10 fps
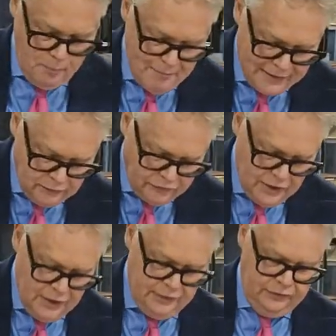got
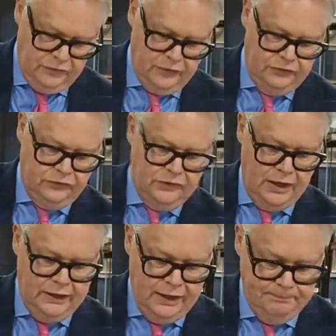medals. This is a
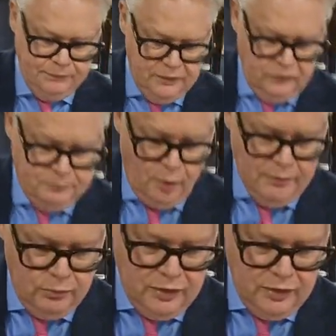stunning, this is probably